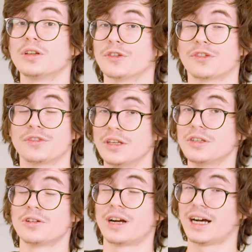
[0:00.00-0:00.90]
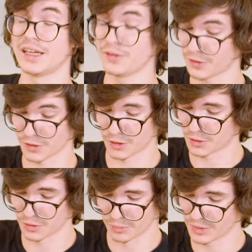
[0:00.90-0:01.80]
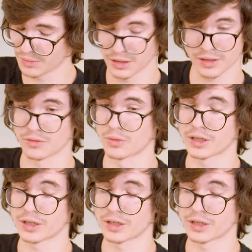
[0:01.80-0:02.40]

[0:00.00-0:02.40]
is gonna sting your eyes, so maybe like